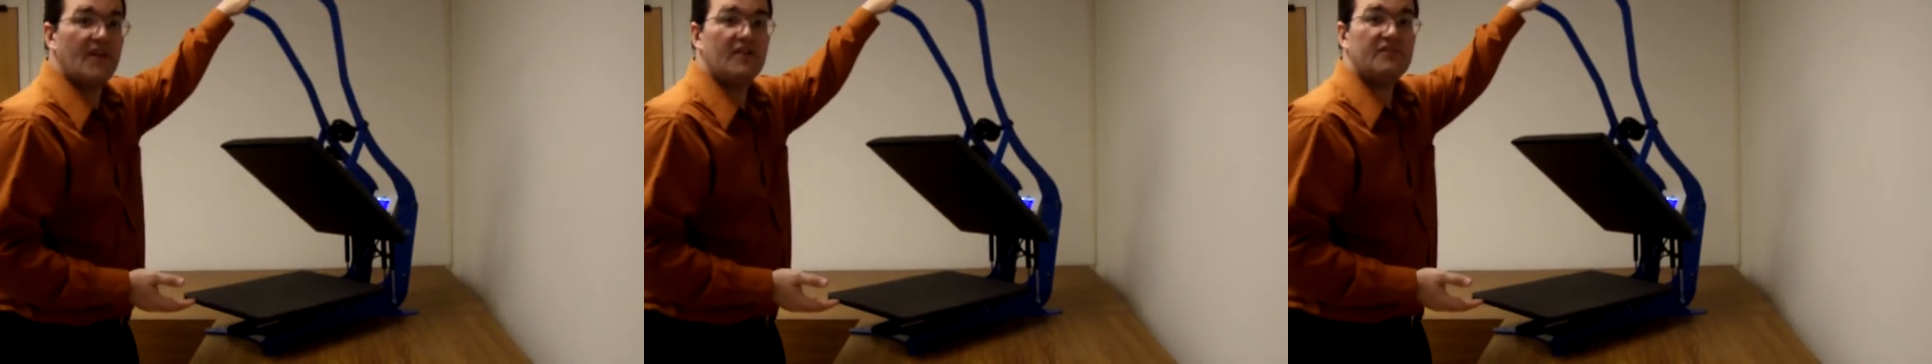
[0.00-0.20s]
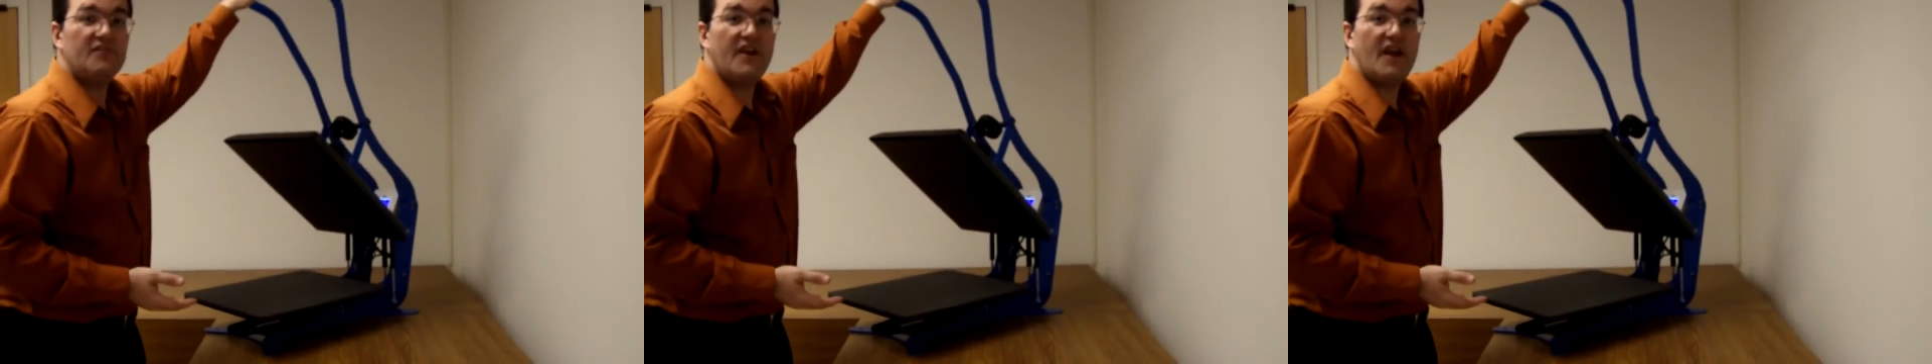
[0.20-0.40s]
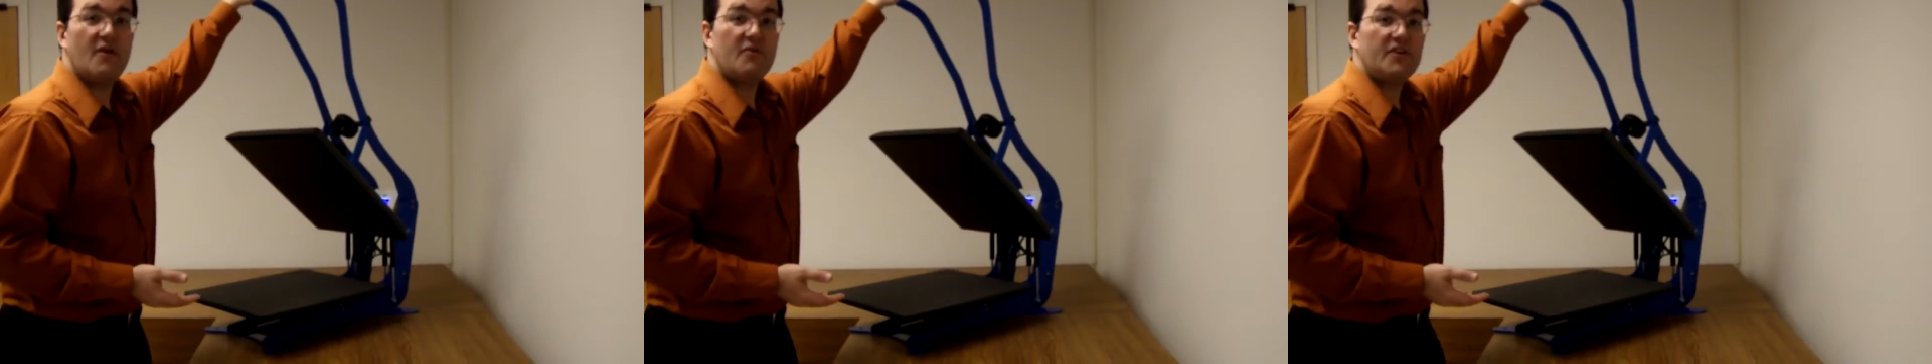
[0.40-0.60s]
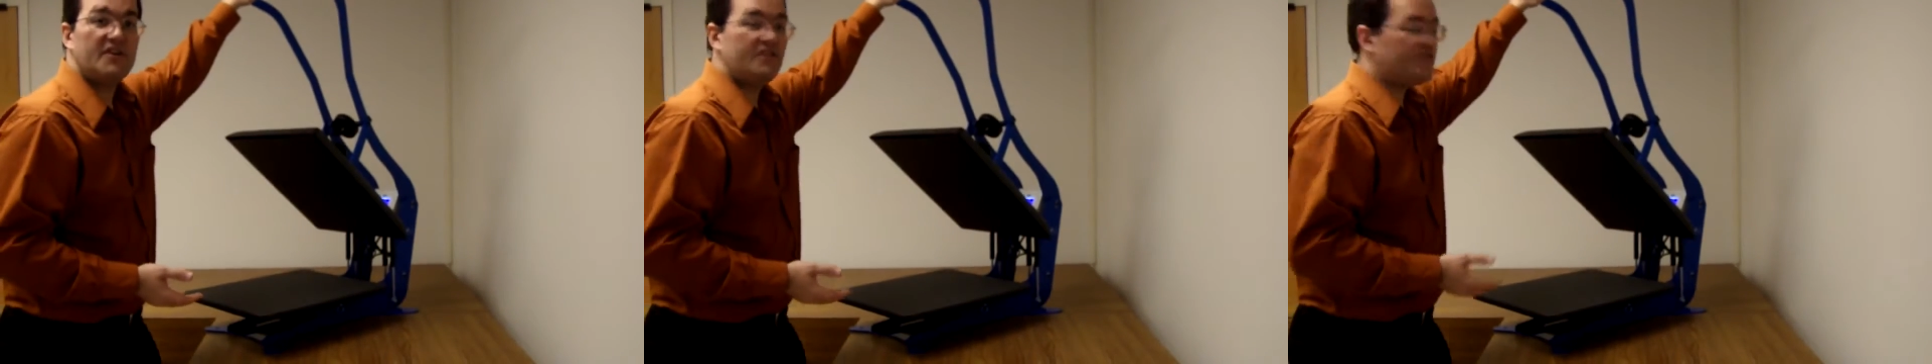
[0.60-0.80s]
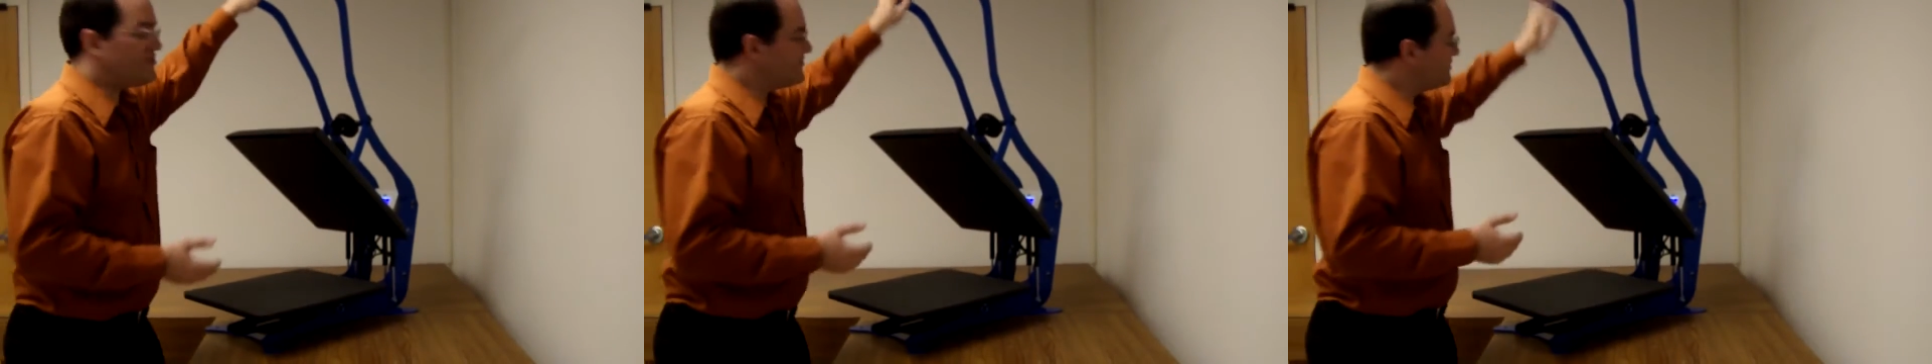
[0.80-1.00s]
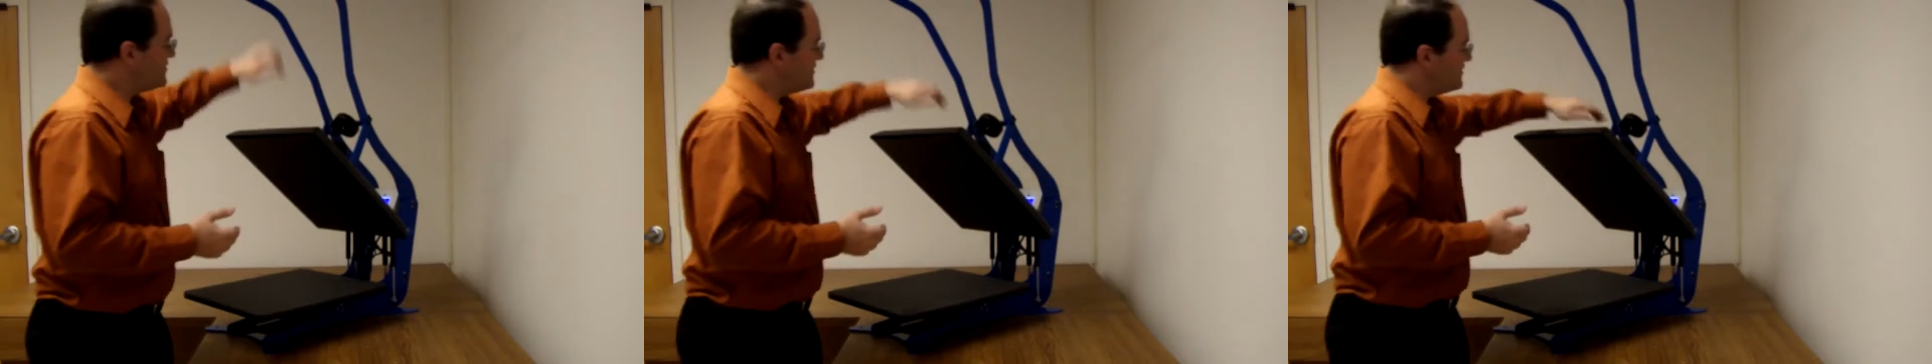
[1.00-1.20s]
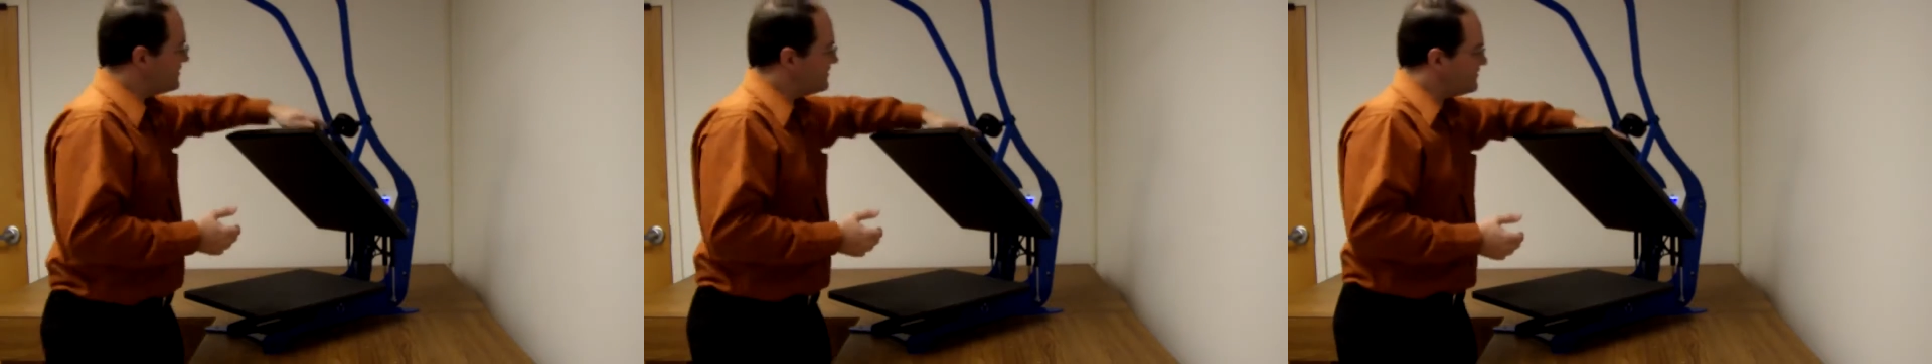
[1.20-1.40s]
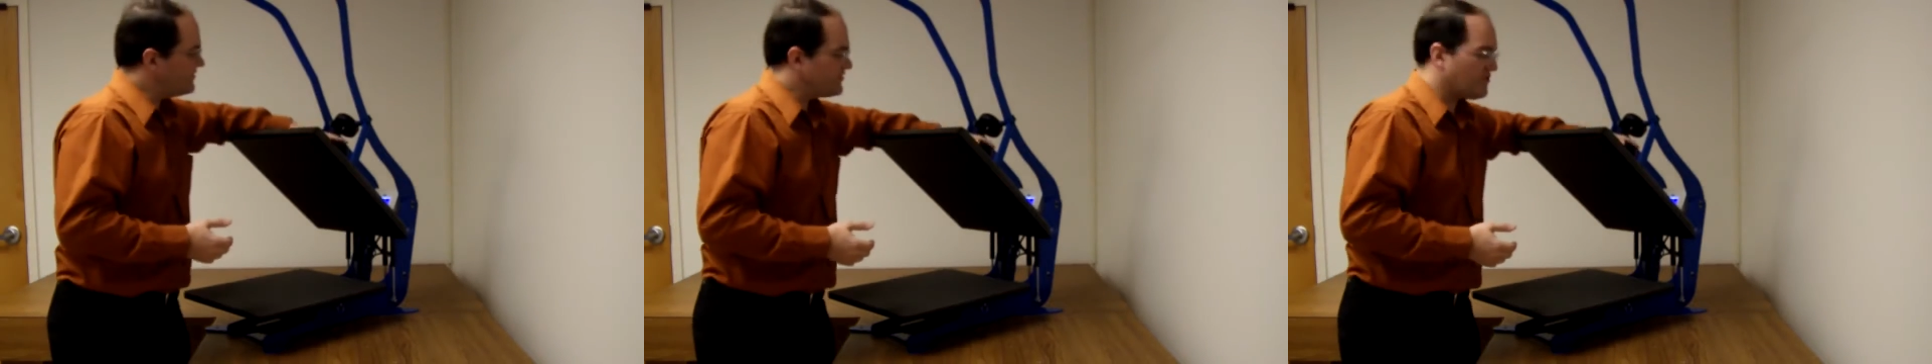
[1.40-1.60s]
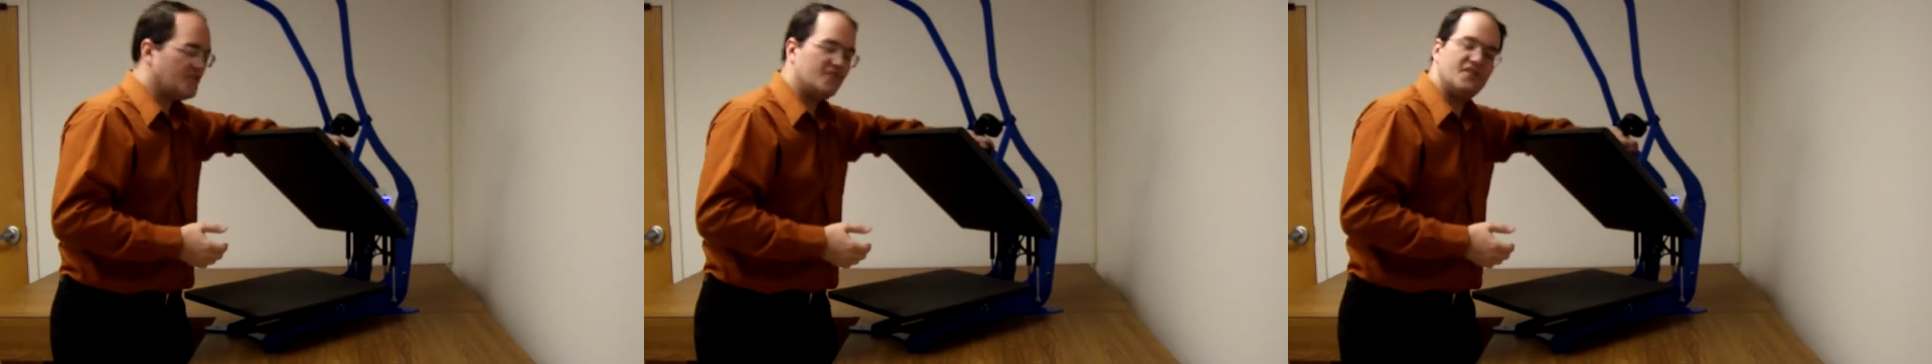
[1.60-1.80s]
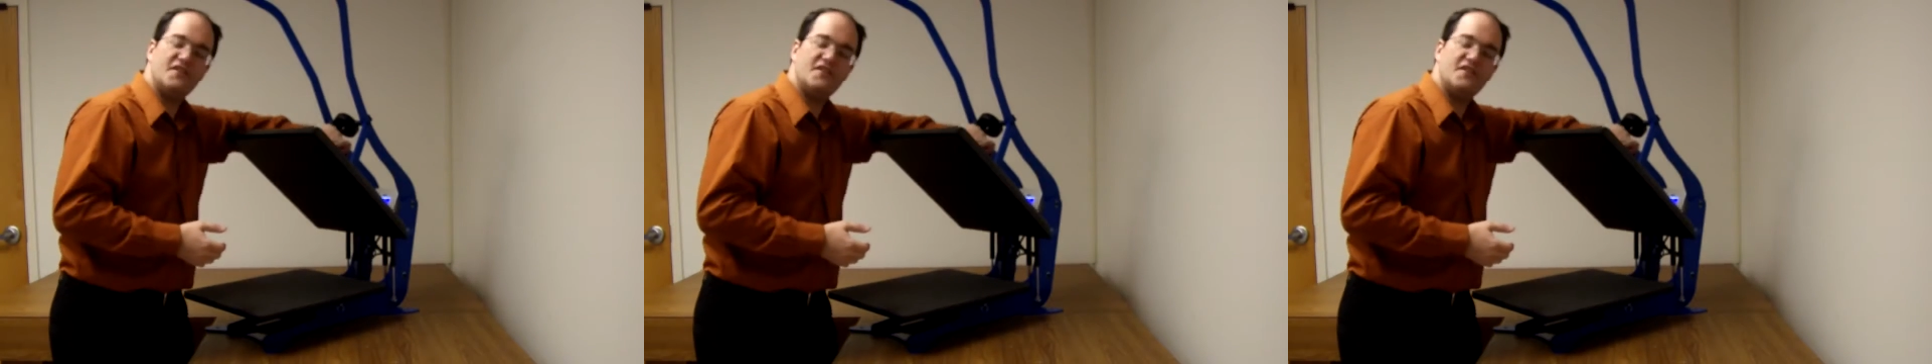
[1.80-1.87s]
So now we're going to just turn